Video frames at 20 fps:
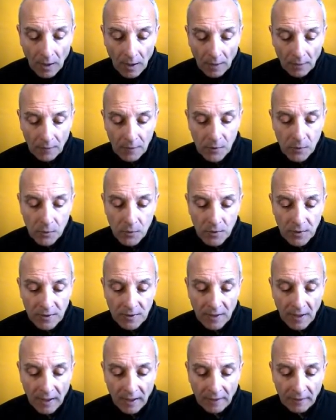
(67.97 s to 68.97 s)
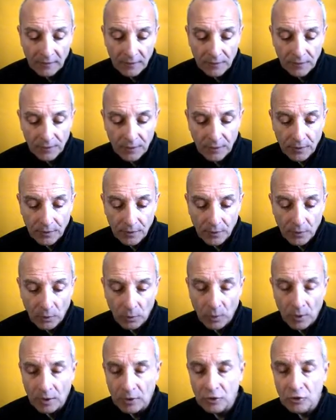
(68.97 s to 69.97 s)
And this was the text
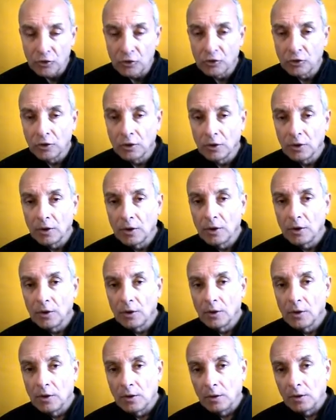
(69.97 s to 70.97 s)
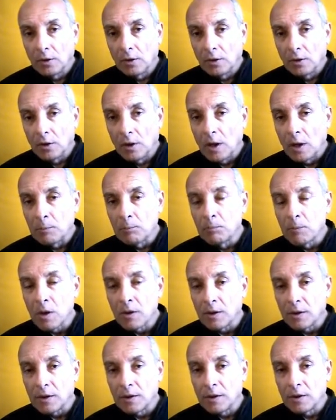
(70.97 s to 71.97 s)
which a
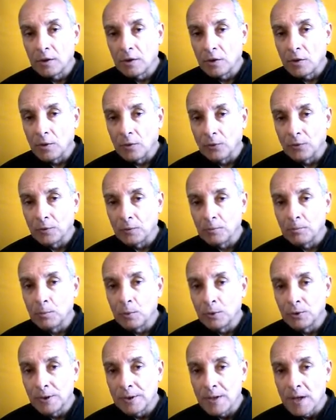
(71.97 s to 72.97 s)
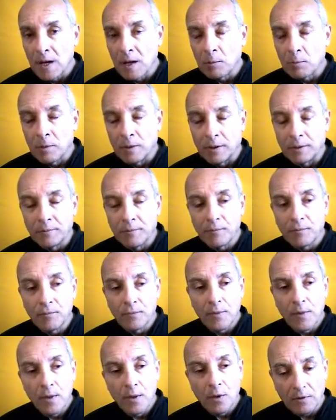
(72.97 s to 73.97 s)
monk called Bodhidharma,
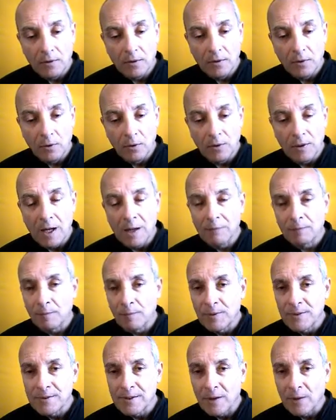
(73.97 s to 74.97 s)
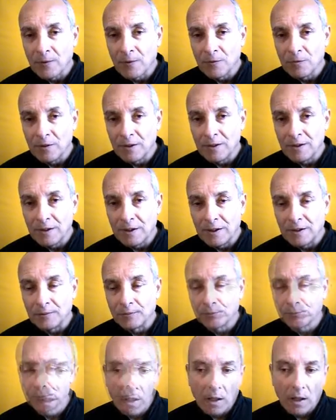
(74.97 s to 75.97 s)
who came from the south of India
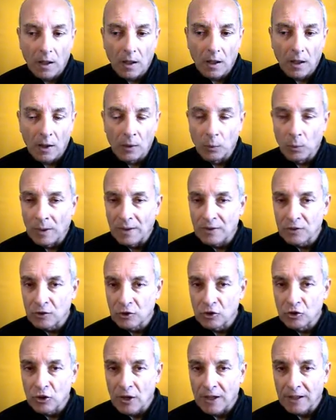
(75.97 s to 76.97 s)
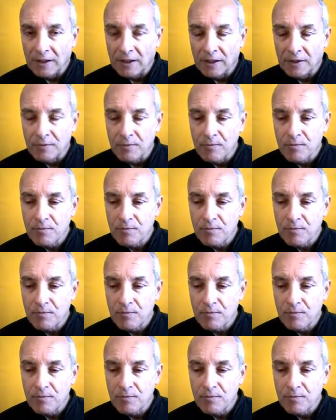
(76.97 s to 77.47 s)
and went to China.